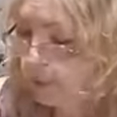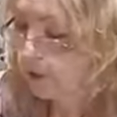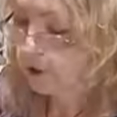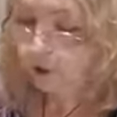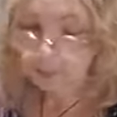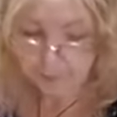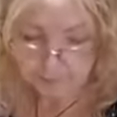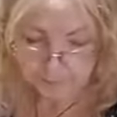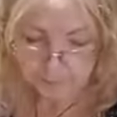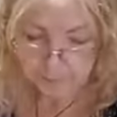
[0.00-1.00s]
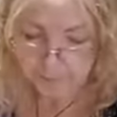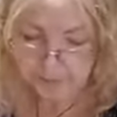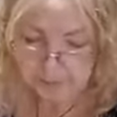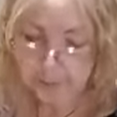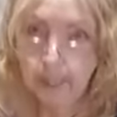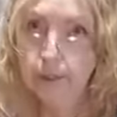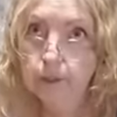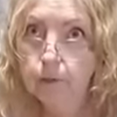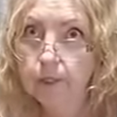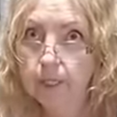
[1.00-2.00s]
it's cheaper because it has
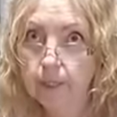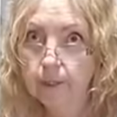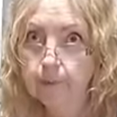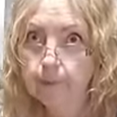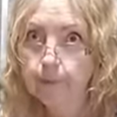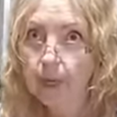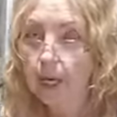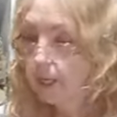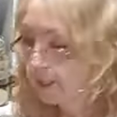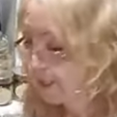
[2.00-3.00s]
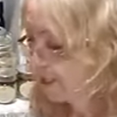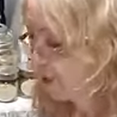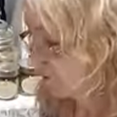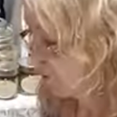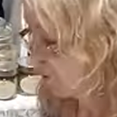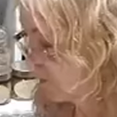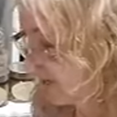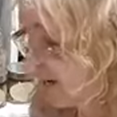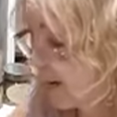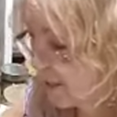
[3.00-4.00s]
those things. So
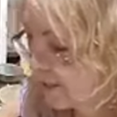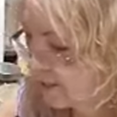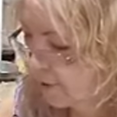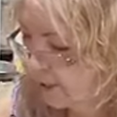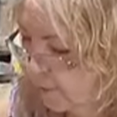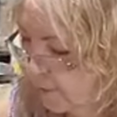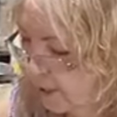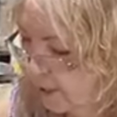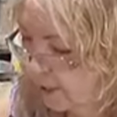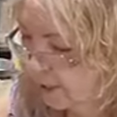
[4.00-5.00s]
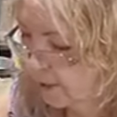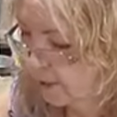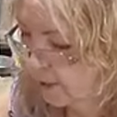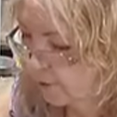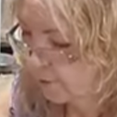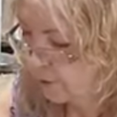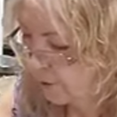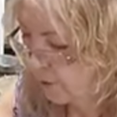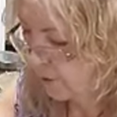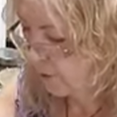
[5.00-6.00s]
yeah, so anyways, yeah, so for
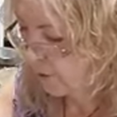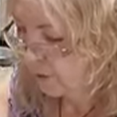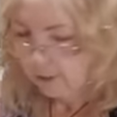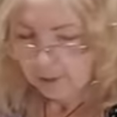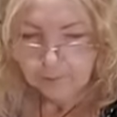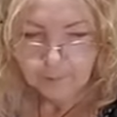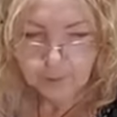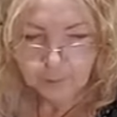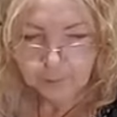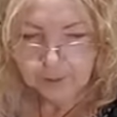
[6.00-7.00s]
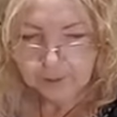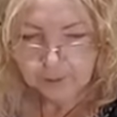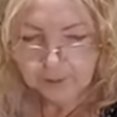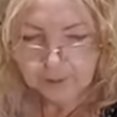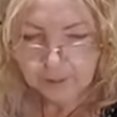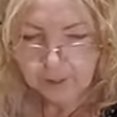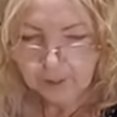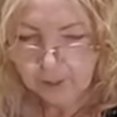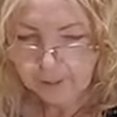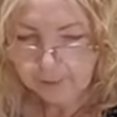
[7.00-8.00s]
your Brussels there,